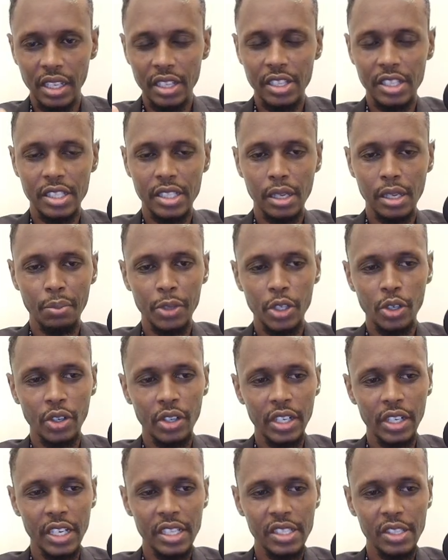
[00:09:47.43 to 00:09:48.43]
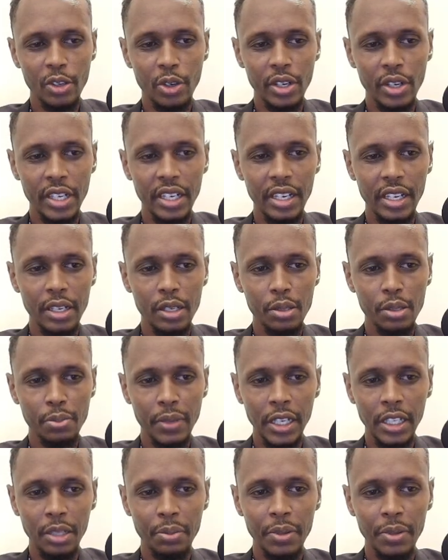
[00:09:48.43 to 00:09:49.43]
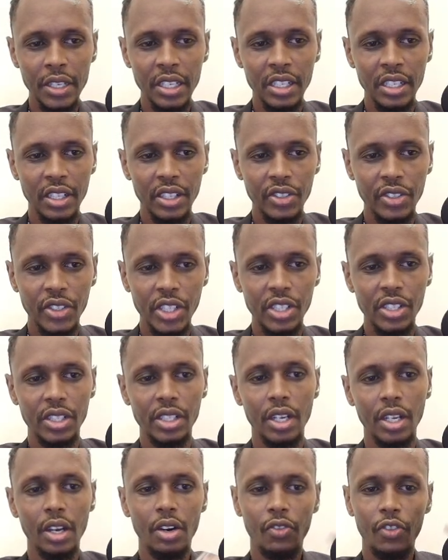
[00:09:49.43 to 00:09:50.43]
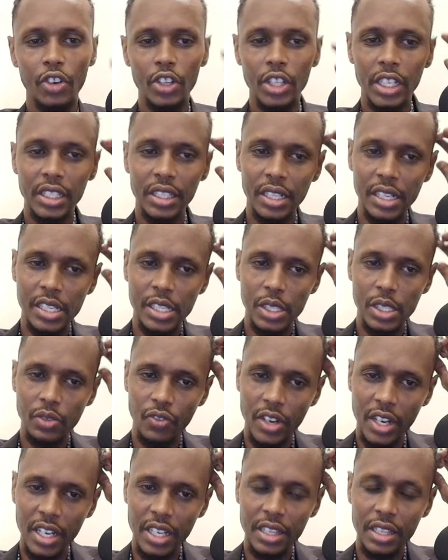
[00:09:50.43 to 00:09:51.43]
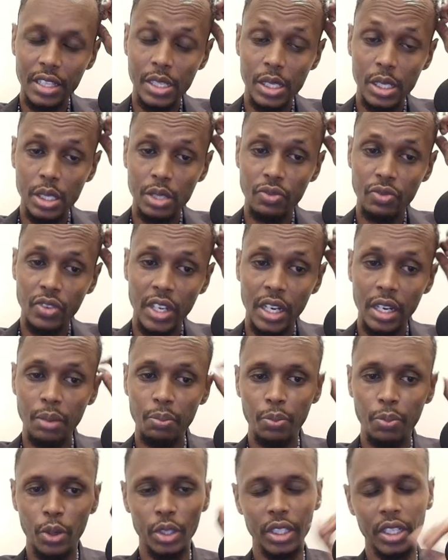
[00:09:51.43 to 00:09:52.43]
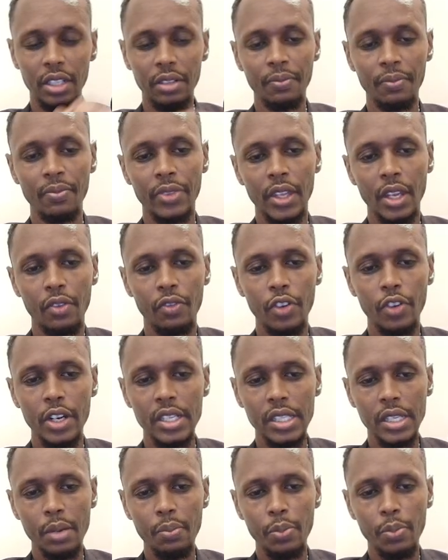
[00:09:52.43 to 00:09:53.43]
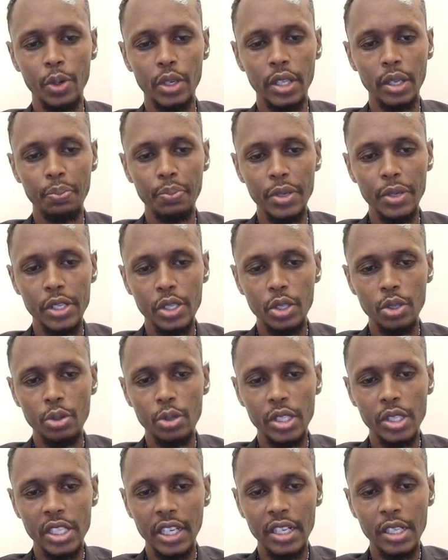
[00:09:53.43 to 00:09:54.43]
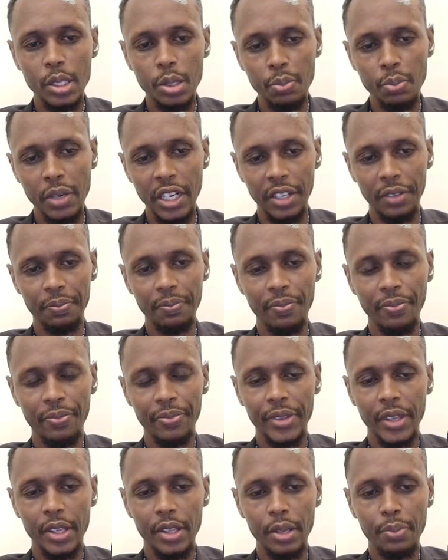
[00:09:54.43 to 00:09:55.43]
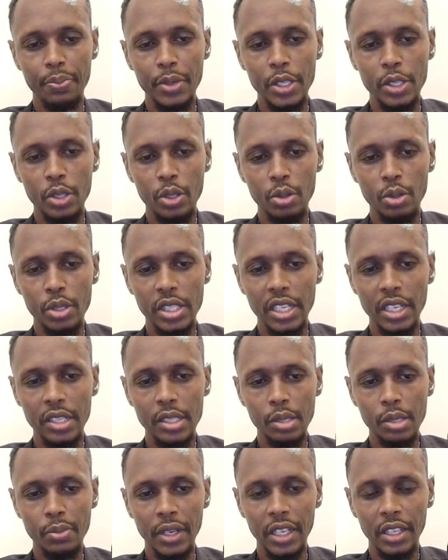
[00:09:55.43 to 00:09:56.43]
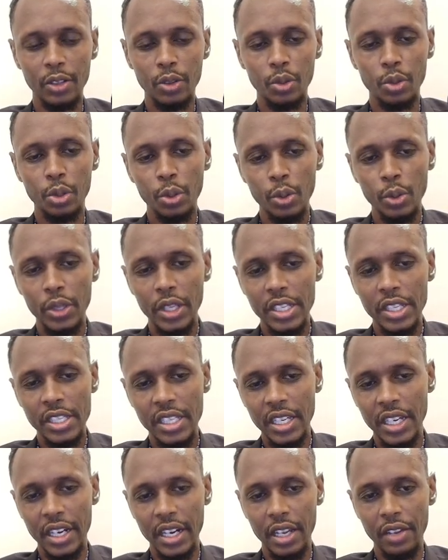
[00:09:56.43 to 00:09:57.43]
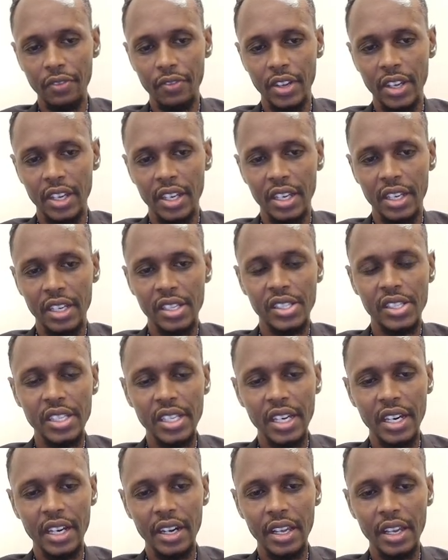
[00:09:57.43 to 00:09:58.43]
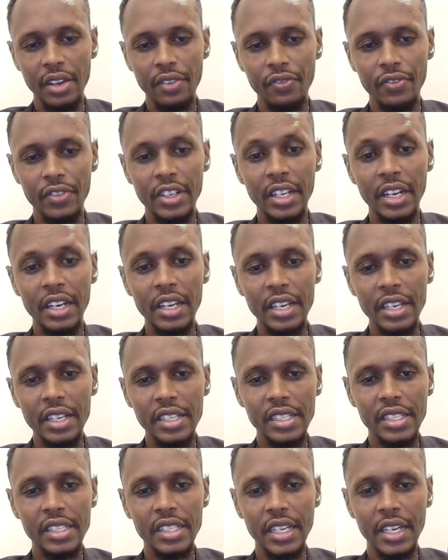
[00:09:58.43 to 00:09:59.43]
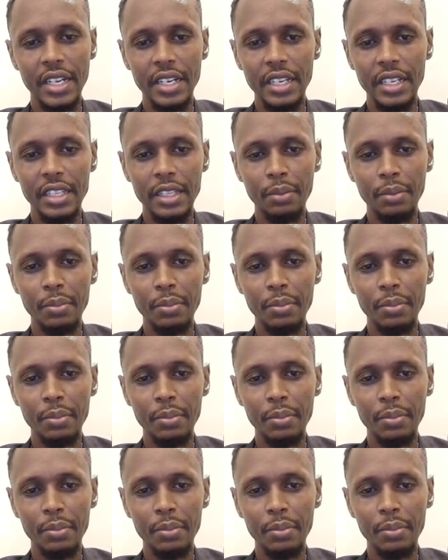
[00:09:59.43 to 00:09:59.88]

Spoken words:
submission dates or deadlines might be changed. For the transfer, this is very important. For example, the PCU sends money. The PCU sends money to the CRF. CRF delays sending the